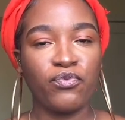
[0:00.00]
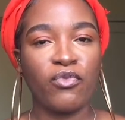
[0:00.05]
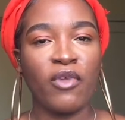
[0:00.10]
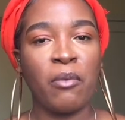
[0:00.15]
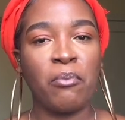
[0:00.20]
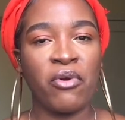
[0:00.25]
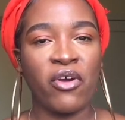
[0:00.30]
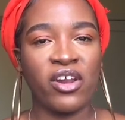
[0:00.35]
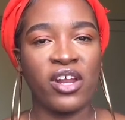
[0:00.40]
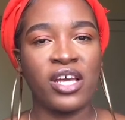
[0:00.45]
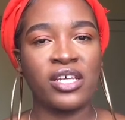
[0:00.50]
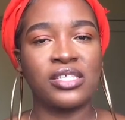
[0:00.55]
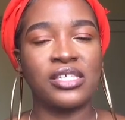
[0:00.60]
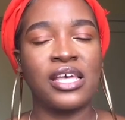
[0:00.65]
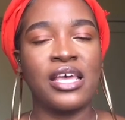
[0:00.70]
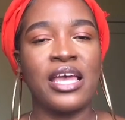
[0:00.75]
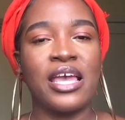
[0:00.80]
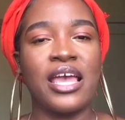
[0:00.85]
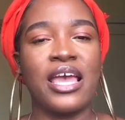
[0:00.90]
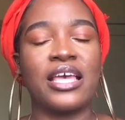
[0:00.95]
product
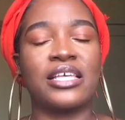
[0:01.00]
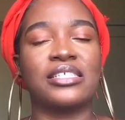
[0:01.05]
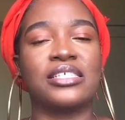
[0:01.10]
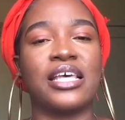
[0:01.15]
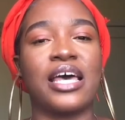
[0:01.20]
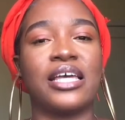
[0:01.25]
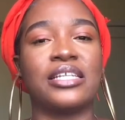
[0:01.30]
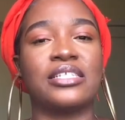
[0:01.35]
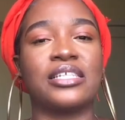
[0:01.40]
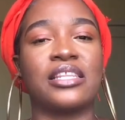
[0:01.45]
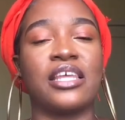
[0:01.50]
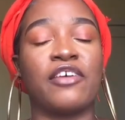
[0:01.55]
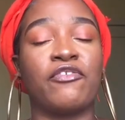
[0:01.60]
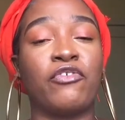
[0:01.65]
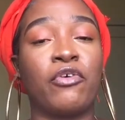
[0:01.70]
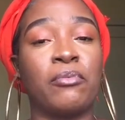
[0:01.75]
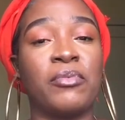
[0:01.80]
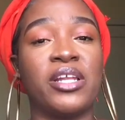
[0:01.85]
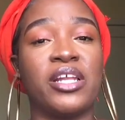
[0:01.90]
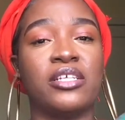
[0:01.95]
is that they
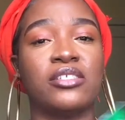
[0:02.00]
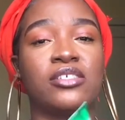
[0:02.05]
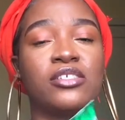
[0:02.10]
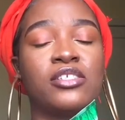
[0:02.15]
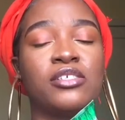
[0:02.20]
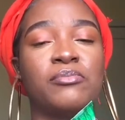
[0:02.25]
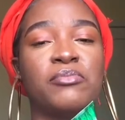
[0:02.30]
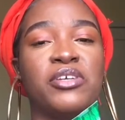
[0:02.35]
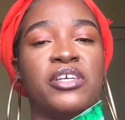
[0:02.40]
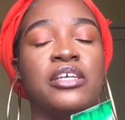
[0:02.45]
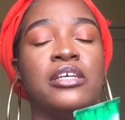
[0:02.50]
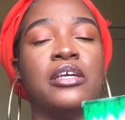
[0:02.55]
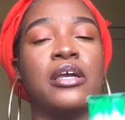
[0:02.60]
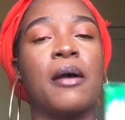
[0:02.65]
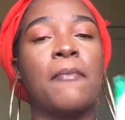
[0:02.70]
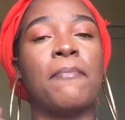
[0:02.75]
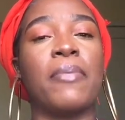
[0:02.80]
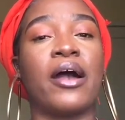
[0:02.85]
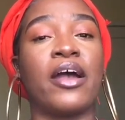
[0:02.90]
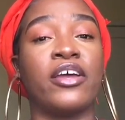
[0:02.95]
formulated to be
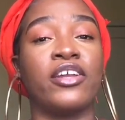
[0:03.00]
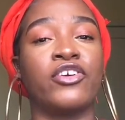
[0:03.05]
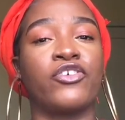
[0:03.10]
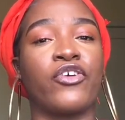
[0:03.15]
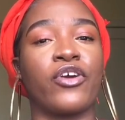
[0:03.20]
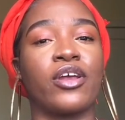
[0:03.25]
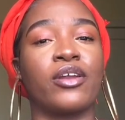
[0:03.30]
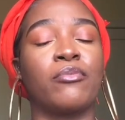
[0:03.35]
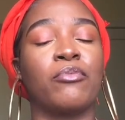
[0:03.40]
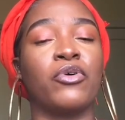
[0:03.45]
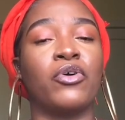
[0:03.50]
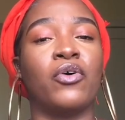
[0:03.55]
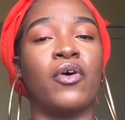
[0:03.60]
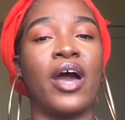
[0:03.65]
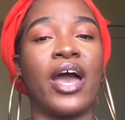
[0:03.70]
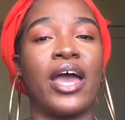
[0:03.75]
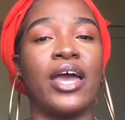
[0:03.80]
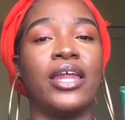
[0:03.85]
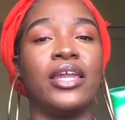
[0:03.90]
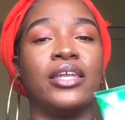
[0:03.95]
biodegradable
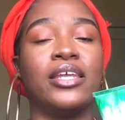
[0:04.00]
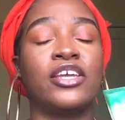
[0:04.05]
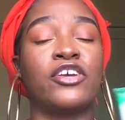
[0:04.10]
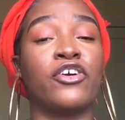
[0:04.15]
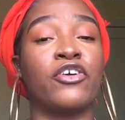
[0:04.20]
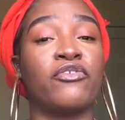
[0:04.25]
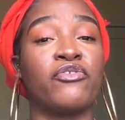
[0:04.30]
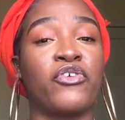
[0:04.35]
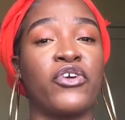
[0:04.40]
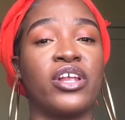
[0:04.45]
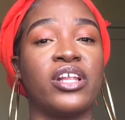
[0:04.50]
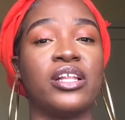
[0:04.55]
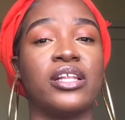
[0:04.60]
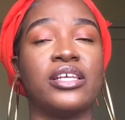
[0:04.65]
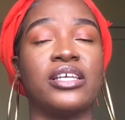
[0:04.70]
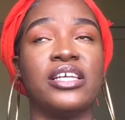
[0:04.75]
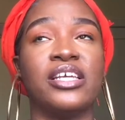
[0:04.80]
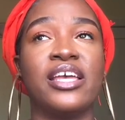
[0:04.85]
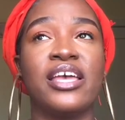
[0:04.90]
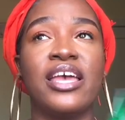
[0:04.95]
and
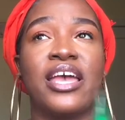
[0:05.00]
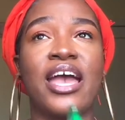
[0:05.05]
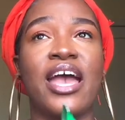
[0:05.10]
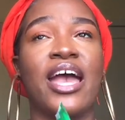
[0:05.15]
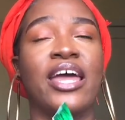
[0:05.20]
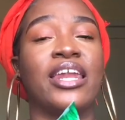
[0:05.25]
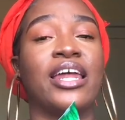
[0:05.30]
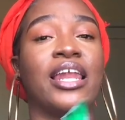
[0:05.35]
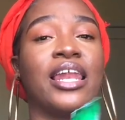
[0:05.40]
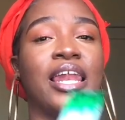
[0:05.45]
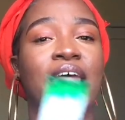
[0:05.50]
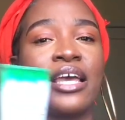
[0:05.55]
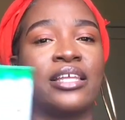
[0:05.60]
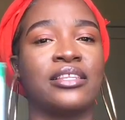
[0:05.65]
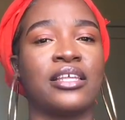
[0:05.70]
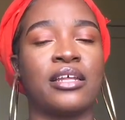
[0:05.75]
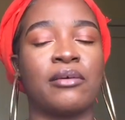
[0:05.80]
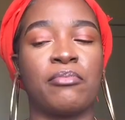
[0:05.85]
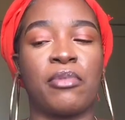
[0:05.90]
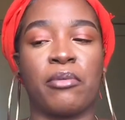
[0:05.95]
eco-friendly, and I like
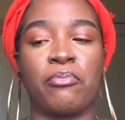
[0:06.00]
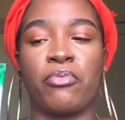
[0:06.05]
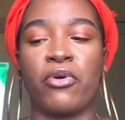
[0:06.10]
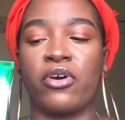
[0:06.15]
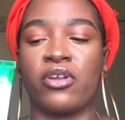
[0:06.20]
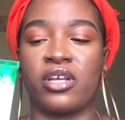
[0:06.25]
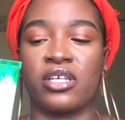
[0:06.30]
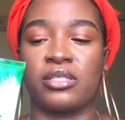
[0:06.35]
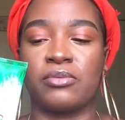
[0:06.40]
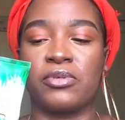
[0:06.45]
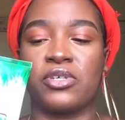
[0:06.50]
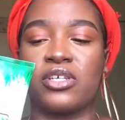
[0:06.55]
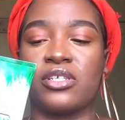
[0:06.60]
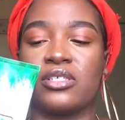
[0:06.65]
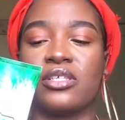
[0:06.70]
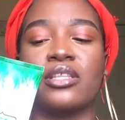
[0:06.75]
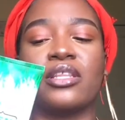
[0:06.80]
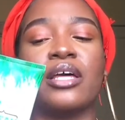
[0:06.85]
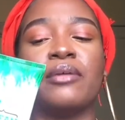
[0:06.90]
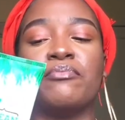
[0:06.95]
that about products because
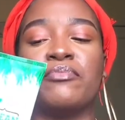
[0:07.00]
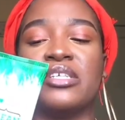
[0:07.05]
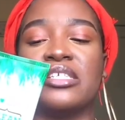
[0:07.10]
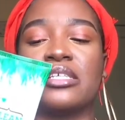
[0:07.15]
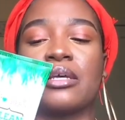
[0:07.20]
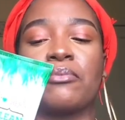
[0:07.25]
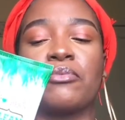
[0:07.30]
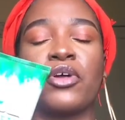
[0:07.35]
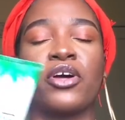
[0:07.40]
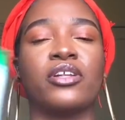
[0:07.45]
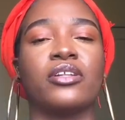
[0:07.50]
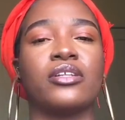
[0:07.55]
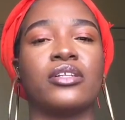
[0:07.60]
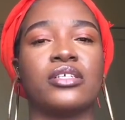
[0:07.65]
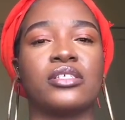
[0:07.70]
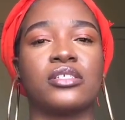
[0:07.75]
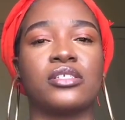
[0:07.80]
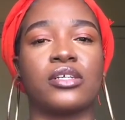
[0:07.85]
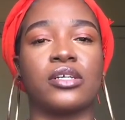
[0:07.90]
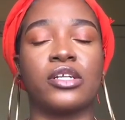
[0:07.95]
then that means I'm not
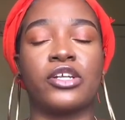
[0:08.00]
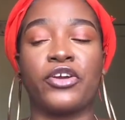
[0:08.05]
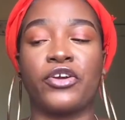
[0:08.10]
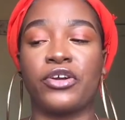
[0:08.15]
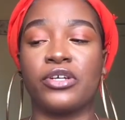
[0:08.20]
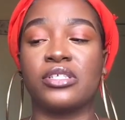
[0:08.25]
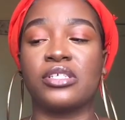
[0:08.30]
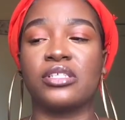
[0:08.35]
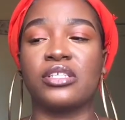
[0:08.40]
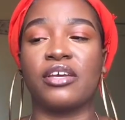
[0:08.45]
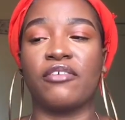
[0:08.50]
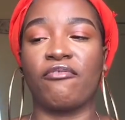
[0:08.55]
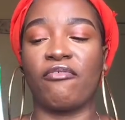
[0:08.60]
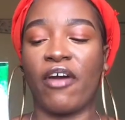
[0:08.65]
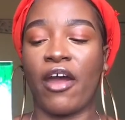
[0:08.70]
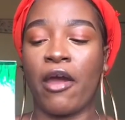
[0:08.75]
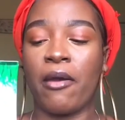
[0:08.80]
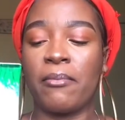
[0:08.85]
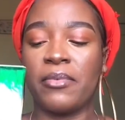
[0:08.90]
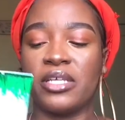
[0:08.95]
necessarily hurting the
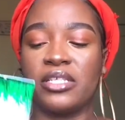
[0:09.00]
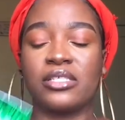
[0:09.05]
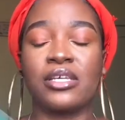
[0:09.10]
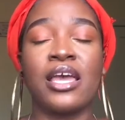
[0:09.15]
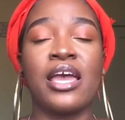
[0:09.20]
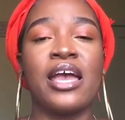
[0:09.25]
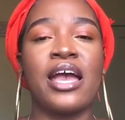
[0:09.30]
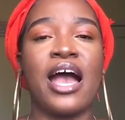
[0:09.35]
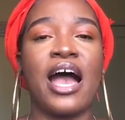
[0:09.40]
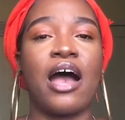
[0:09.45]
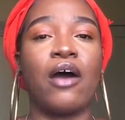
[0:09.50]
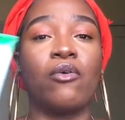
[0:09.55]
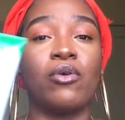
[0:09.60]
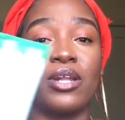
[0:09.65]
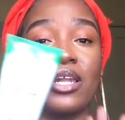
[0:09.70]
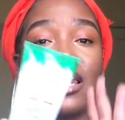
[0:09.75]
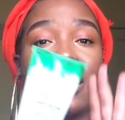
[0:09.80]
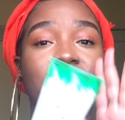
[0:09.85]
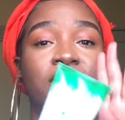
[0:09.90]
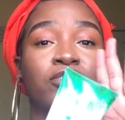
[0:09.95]
environment. I would
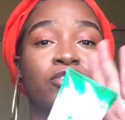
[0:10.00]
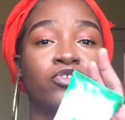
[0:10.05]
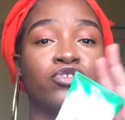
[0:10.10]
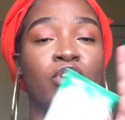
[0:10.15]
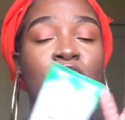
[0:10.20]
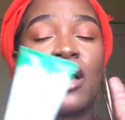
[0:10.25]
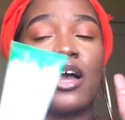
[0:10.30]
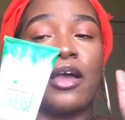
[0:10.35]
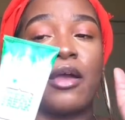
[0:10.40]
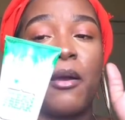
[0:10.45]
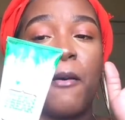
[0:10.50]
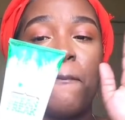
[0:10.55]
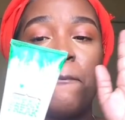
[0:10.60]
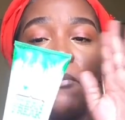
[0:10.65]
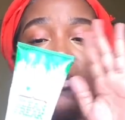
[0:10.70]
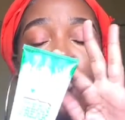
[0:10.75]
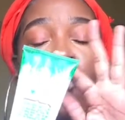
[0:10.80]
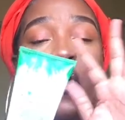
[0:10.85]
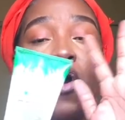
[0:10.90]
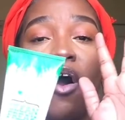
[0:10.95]
like to try
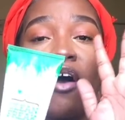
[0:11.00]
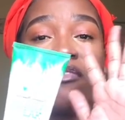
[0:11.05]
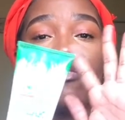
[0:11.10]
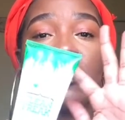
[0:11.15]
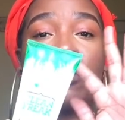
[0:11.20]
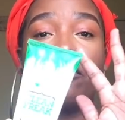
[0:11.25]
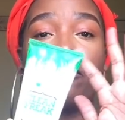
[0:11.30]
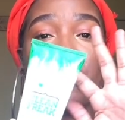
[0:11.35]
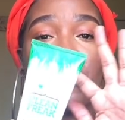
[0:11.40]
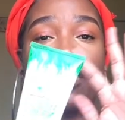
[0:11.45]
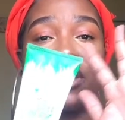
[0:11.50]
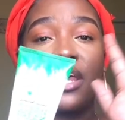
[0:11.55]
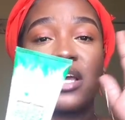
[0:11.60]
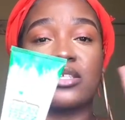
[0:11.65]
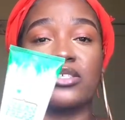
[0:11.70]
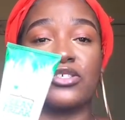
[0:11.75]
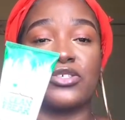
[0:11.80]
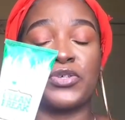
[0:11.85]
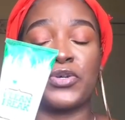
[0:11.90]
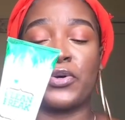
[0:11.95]
more of their
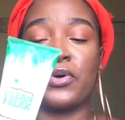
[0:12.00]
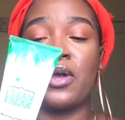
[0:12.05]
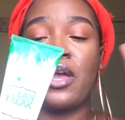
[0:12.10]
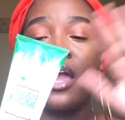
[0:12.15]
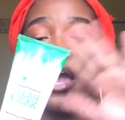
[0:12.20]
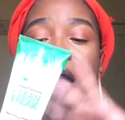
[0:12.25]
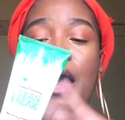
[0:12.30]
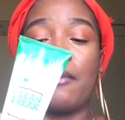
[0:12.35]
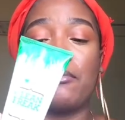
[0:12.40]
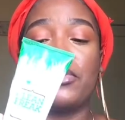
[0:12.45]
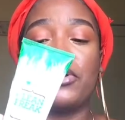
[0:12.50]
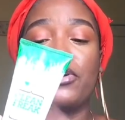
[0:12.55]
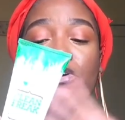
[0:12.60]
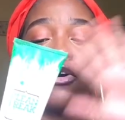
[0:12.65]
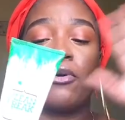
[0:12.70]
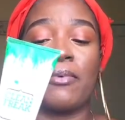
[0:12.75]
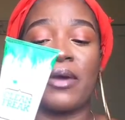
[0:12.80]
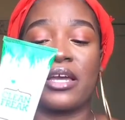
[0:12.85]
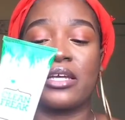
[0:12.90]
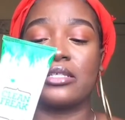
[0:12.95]
products, so I'm gonna
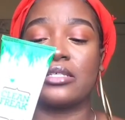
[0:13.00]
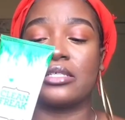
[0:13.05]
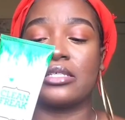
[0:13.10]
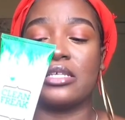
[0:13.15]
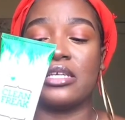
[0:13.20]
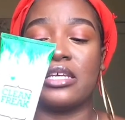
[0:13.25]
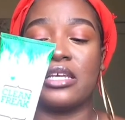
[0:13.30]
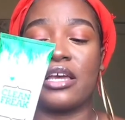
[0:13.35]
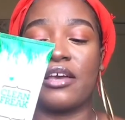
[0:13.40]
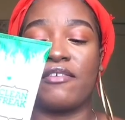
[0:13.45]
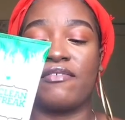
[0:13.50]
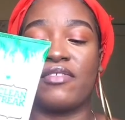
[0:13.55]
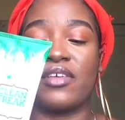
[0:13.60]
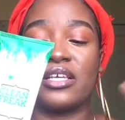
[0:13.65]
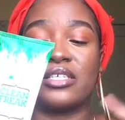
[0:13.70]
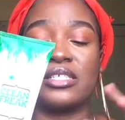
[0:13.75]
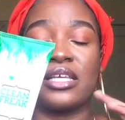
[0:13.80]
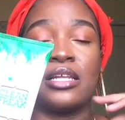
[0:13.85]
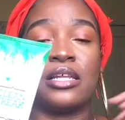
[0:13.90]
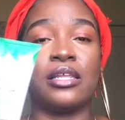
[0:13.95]
go back and see if
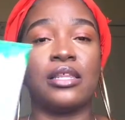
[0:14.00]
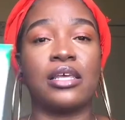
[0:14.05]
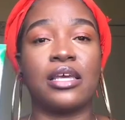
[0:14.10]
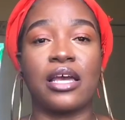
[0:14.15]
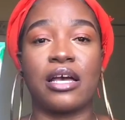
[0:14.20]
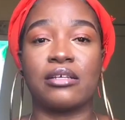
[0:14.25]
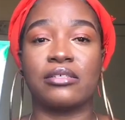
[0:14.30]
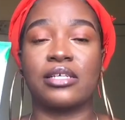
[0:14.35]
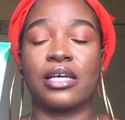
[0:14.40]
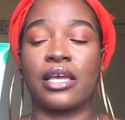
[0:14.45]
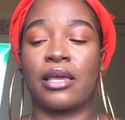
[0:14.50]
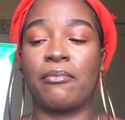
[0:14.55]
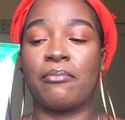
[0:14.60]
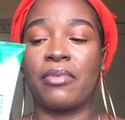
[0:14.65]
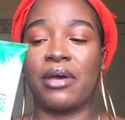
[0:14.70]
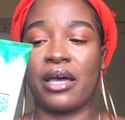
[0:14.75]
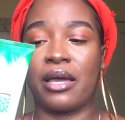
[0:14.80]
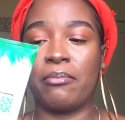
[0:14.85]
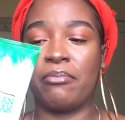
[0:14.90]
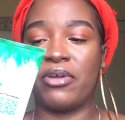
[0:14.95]
there's anything else I can
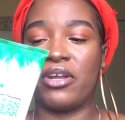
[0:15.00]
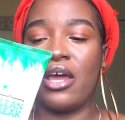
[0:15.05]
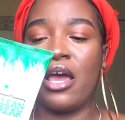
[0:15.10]
buy, but